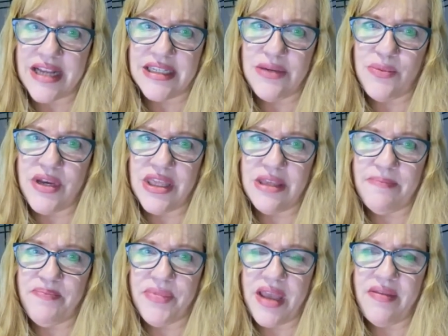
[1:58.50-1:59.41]
with.
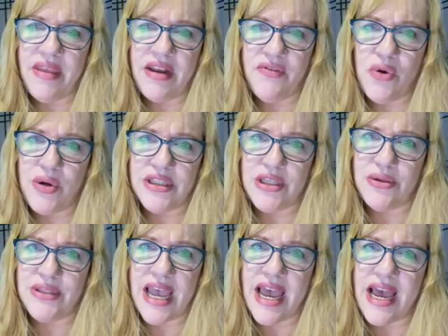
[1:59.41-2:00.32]
And then, of course,
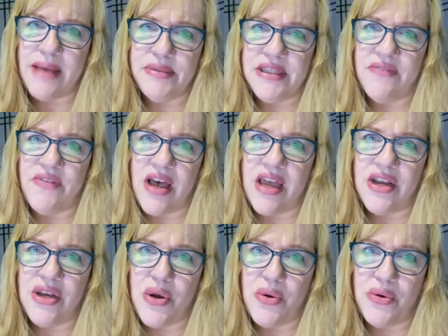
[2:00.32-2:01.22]
those apps of
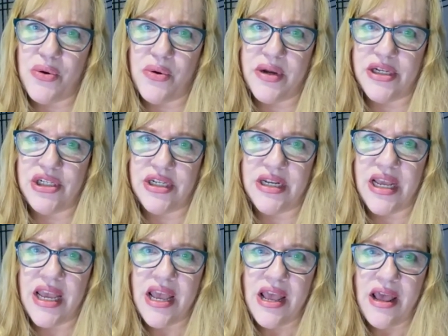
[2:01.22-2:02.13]
unknown origin.
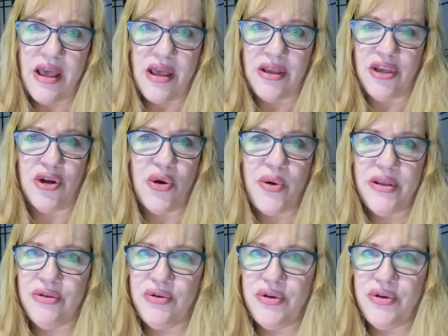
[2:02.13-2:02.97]
You're going through your